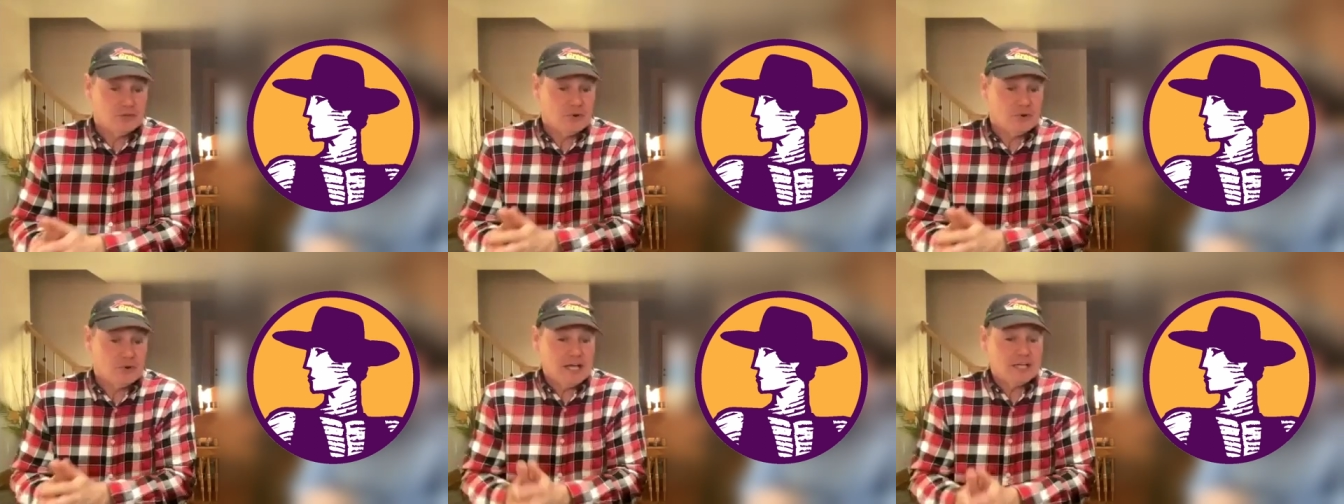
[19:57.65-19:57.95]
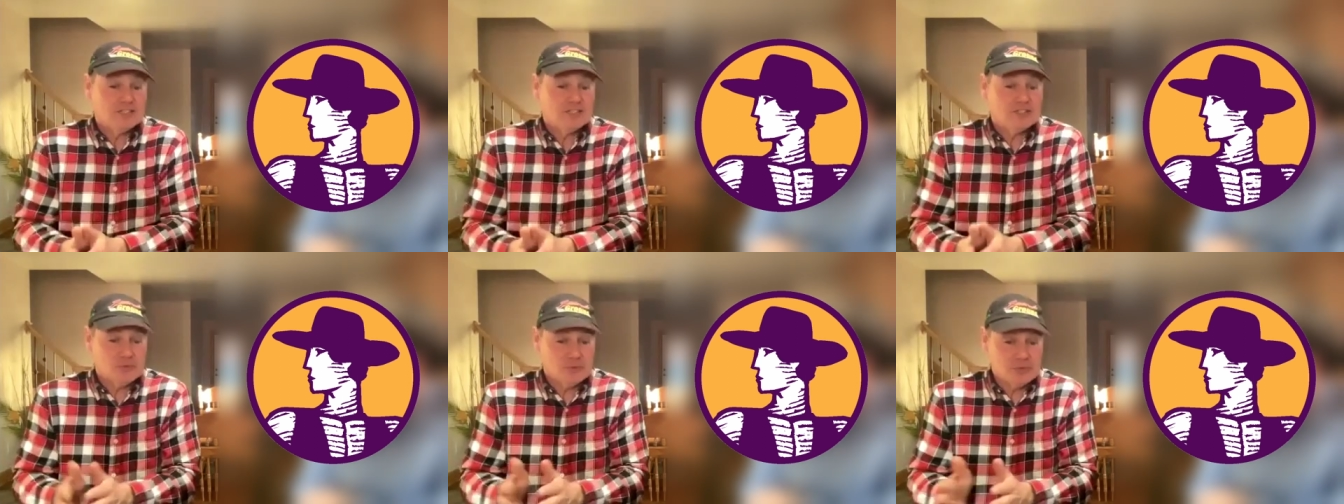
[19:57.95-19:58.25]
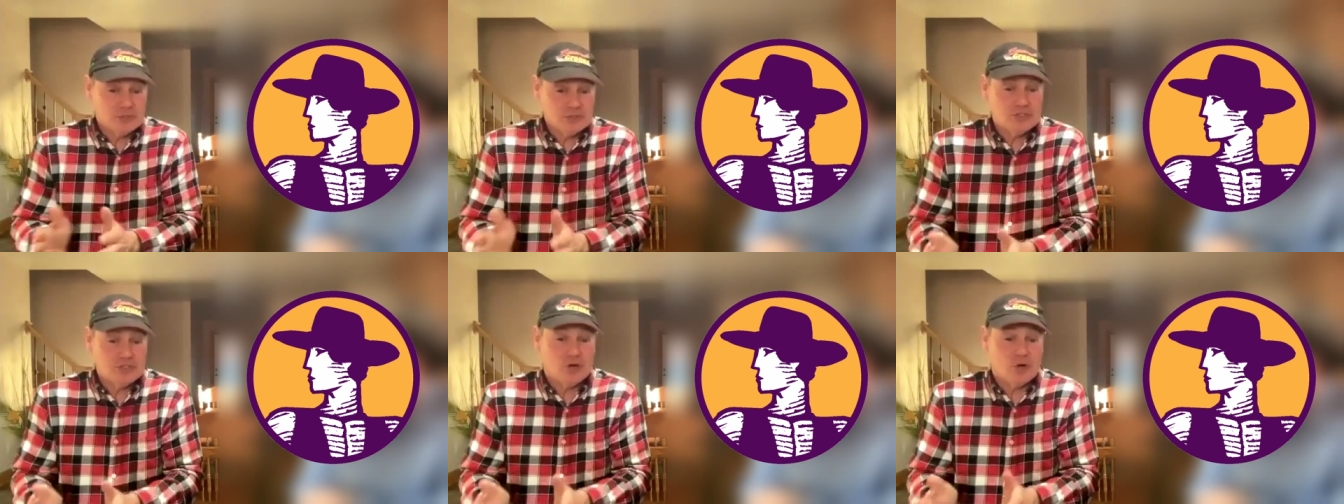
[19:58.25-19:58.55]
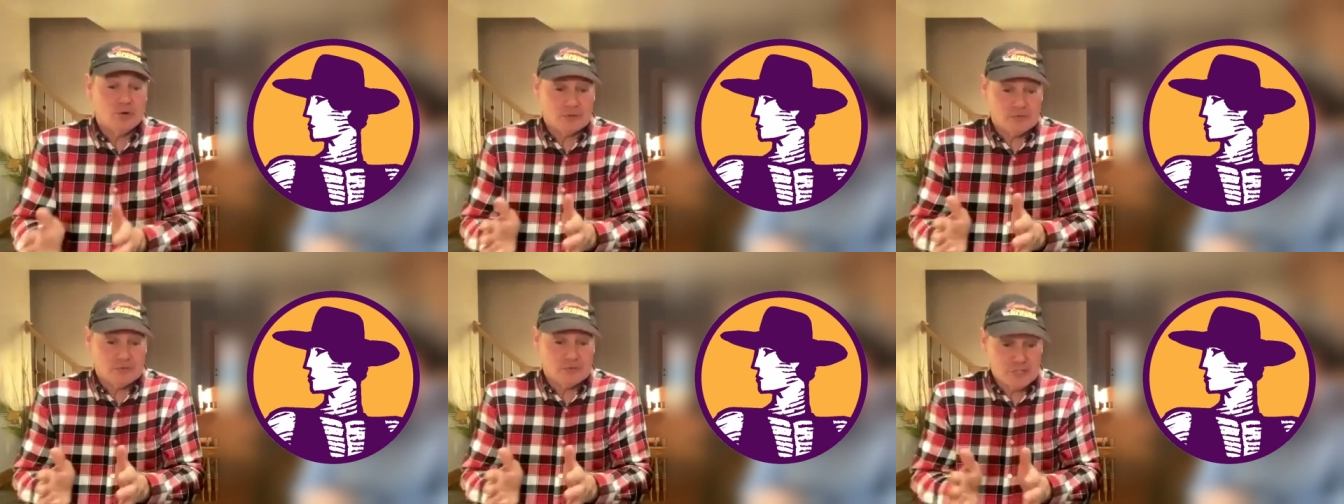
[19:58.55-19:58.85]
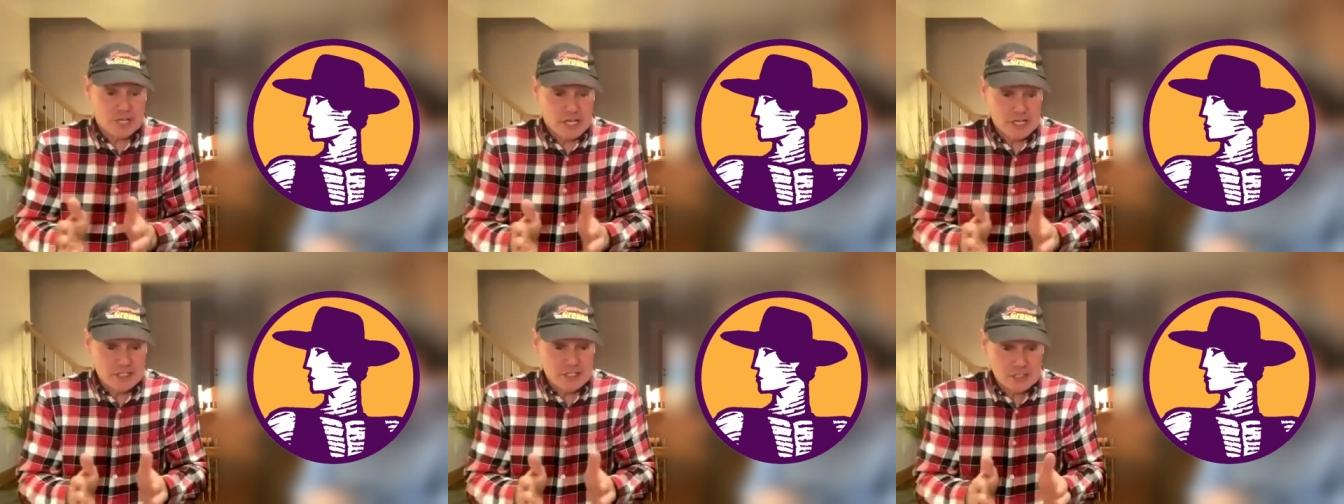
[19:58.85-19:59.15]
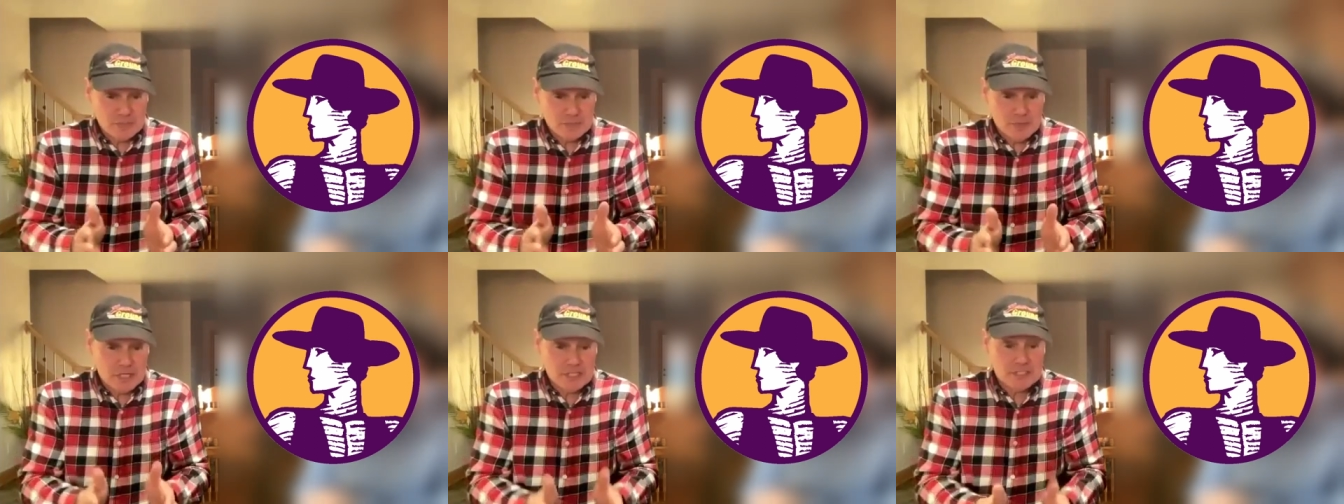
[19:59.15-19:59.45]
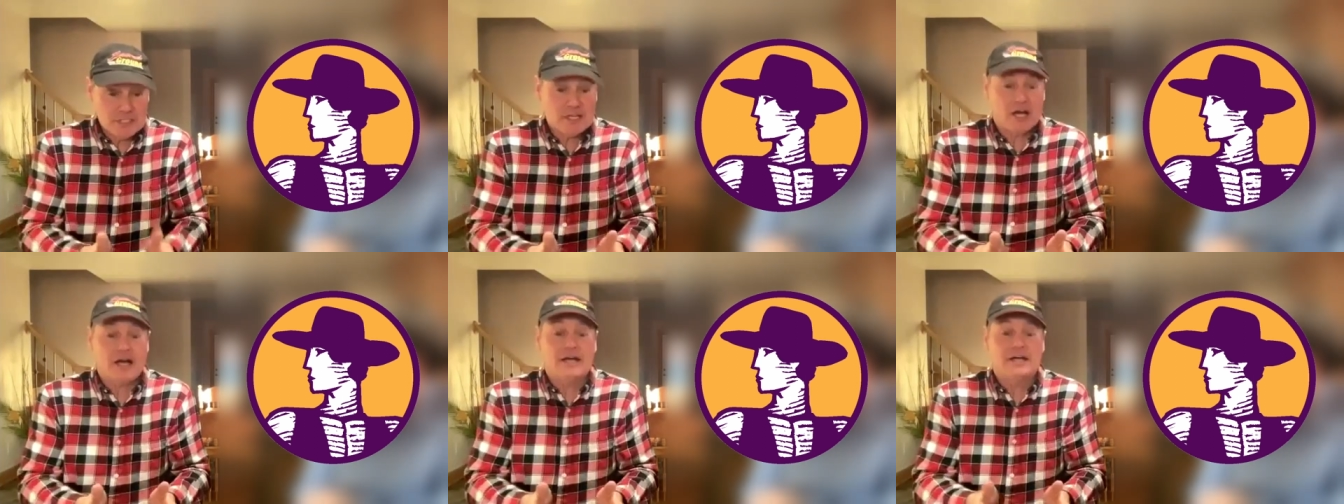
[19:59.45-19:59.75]
So as a result of
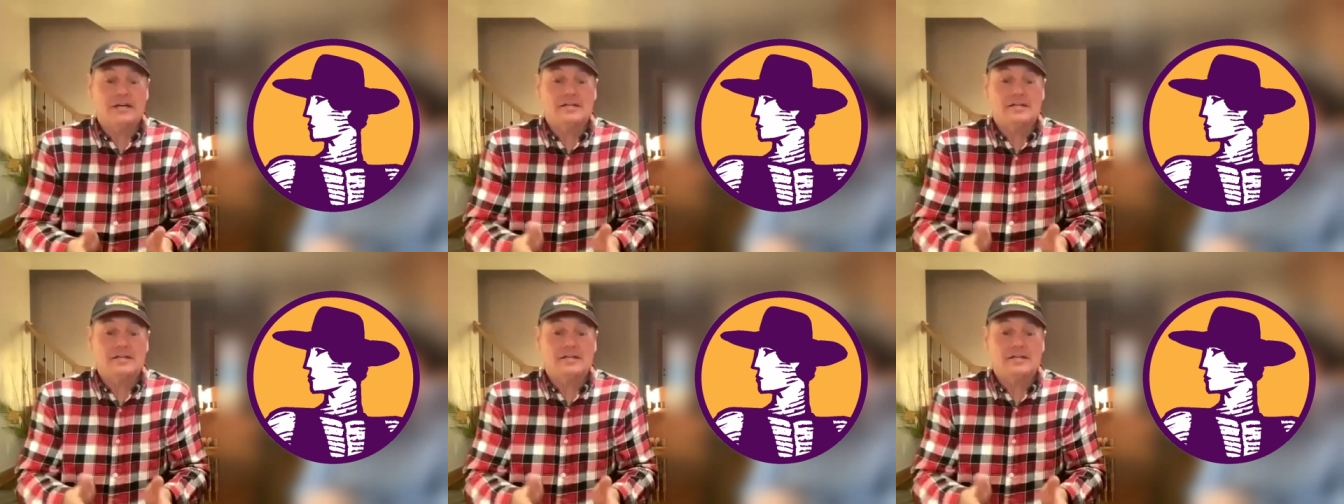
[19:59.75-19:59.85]
changing my